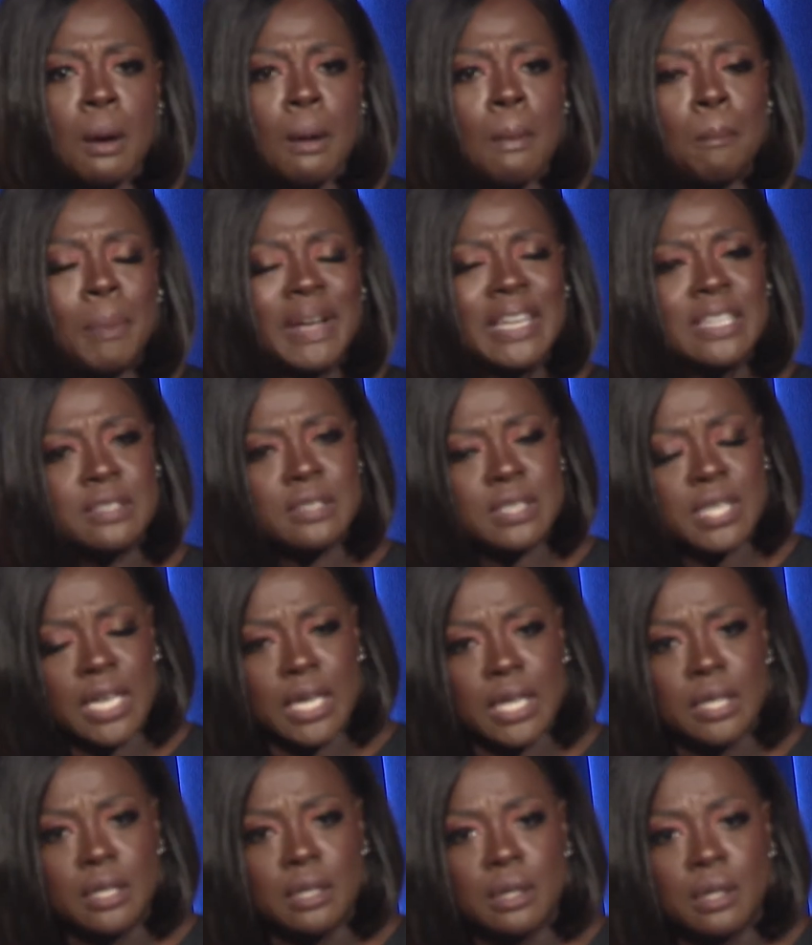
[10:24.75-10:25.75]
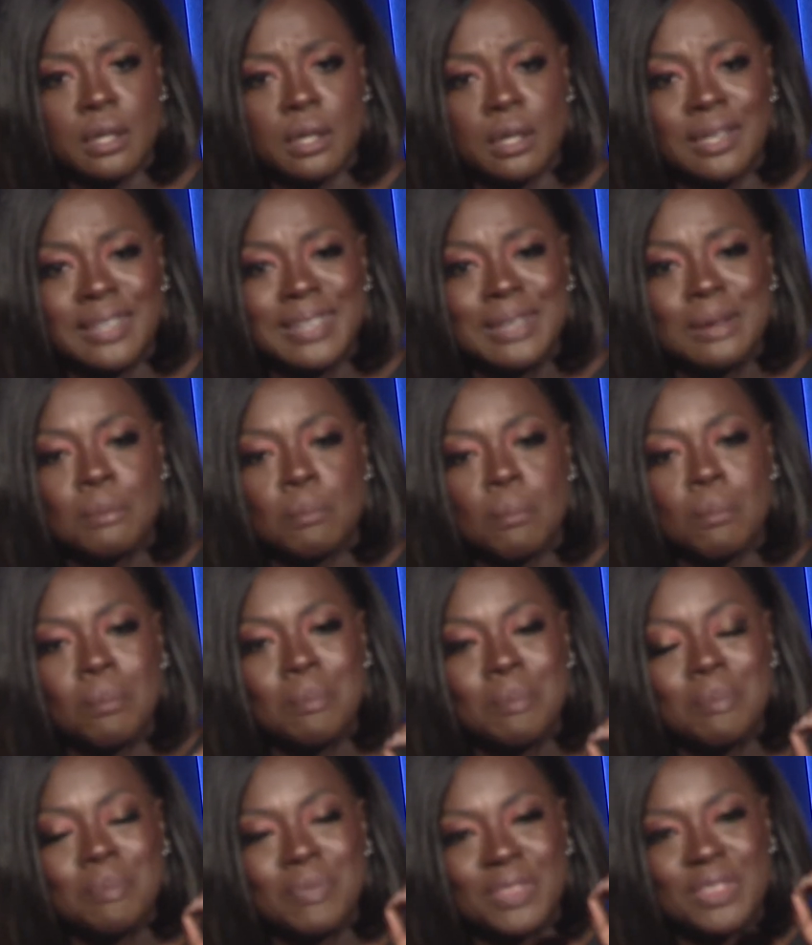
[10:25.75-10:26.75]
But he said,
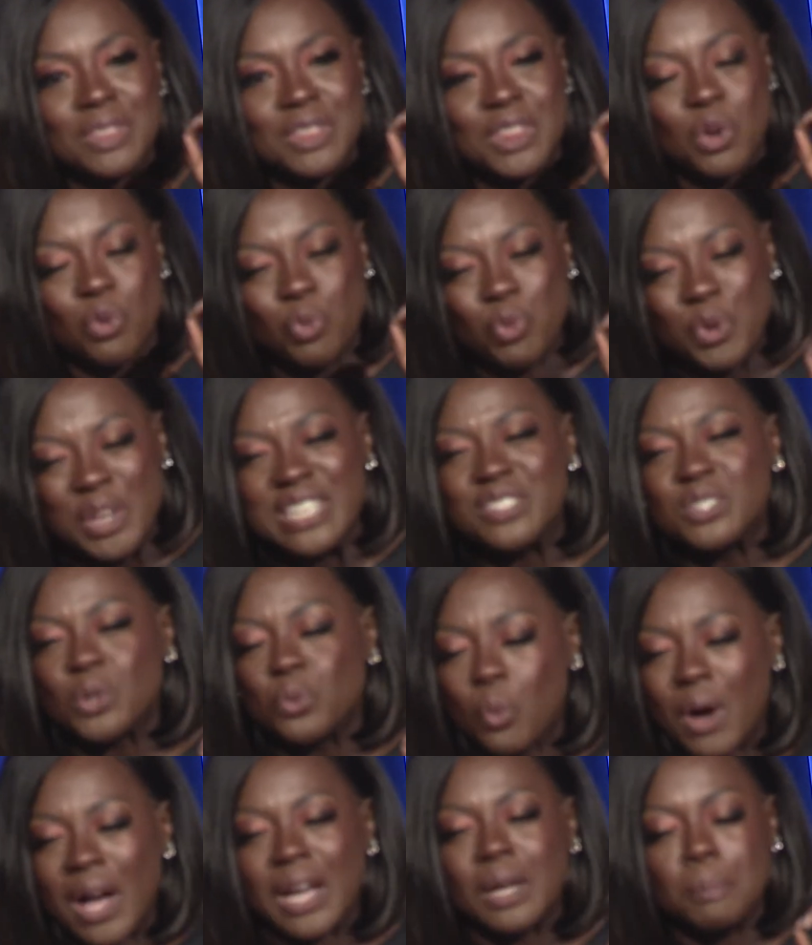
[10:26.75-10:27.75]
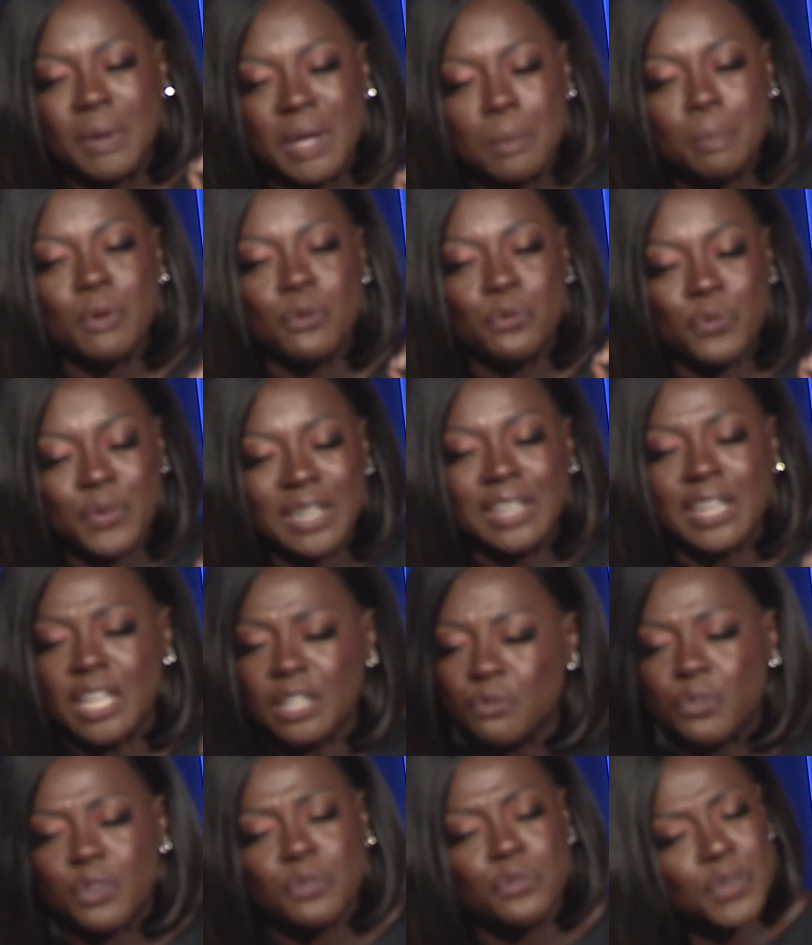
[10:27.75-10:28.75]
the reason why people feel
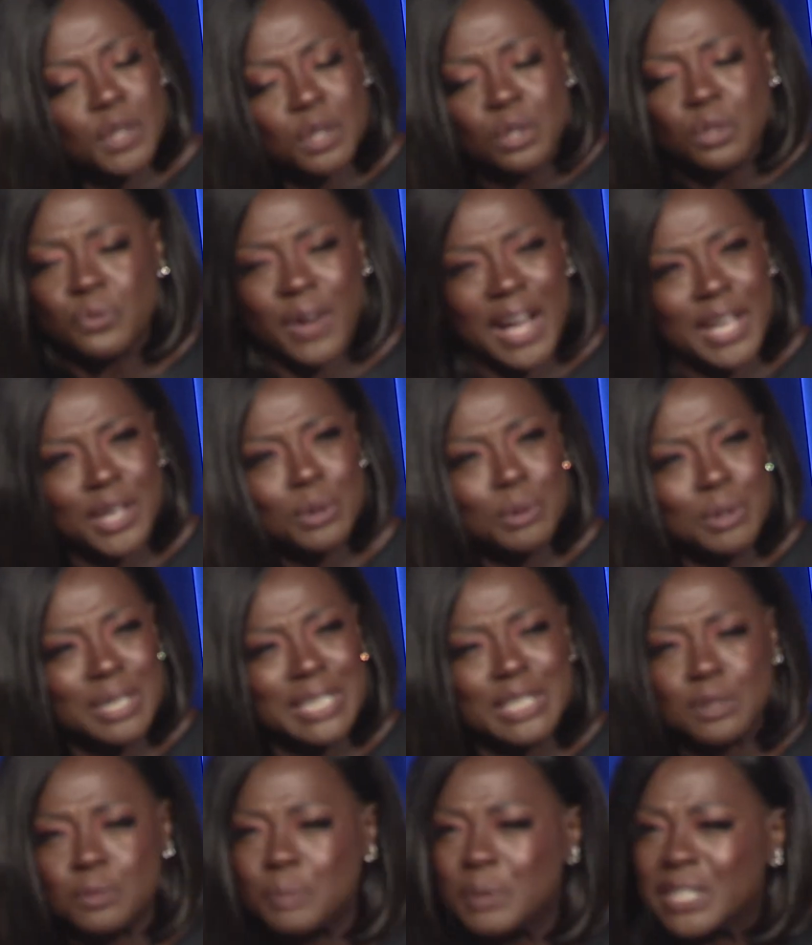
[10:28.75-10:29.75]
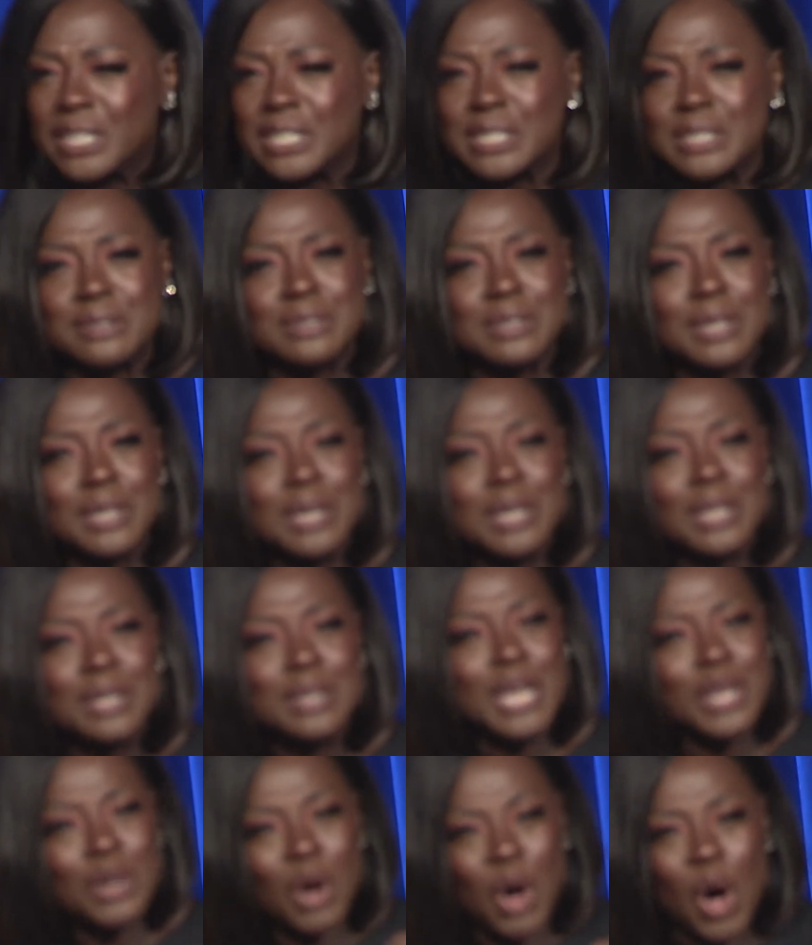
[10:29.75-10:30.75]
unfulfilled, Viola, is because
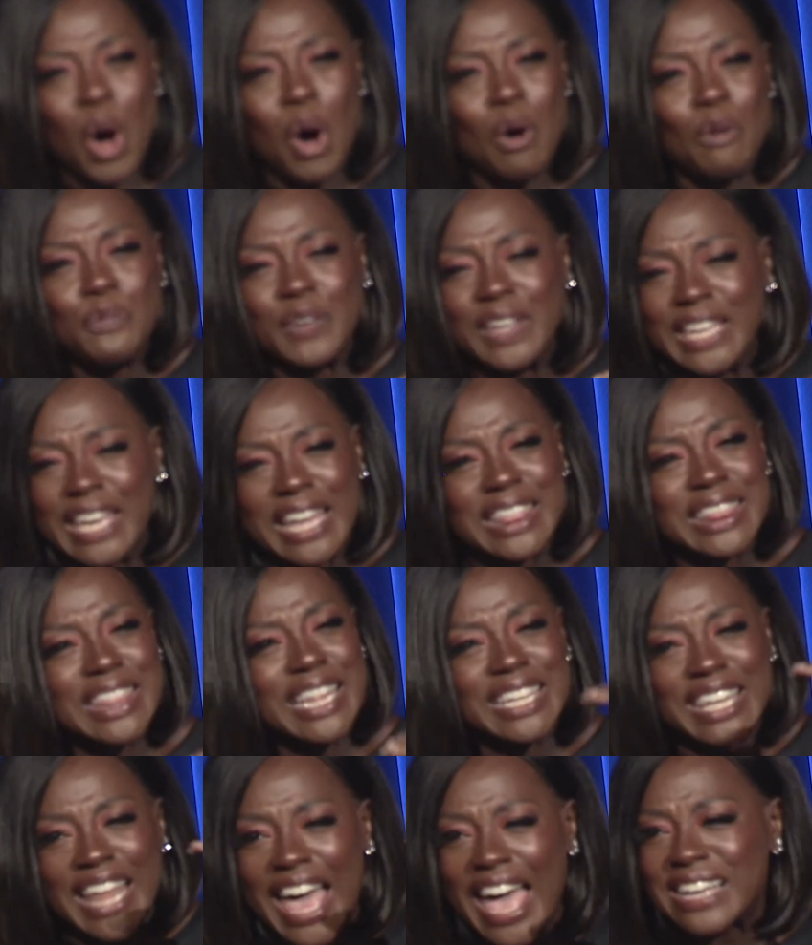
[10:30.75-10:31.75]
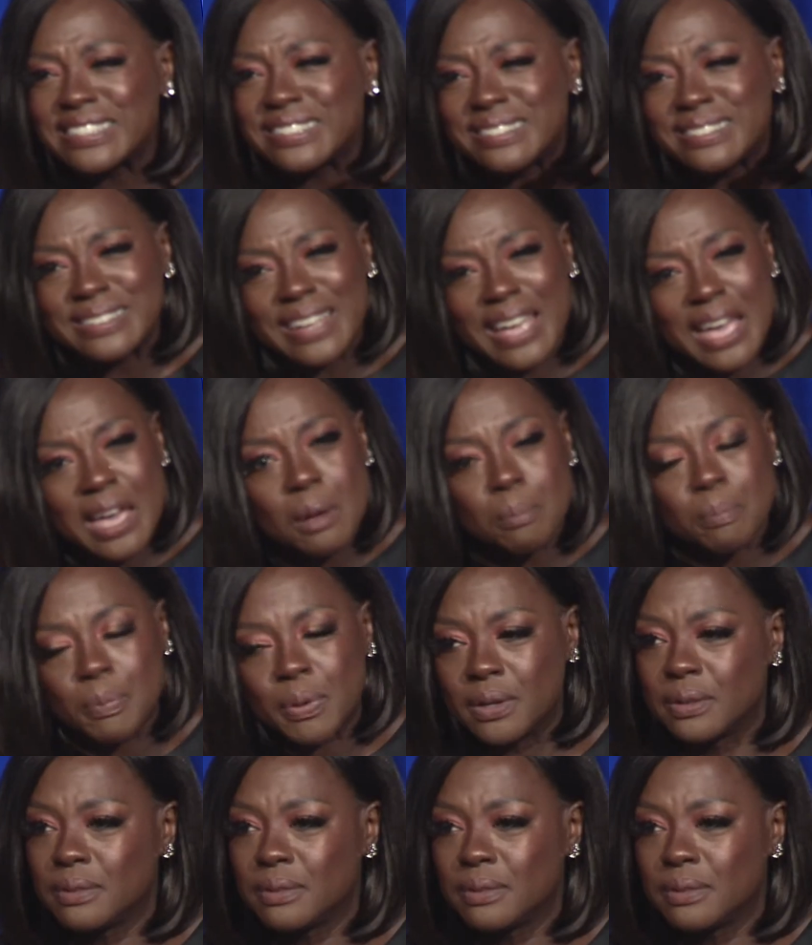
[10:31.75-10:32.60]
they all forget the last step.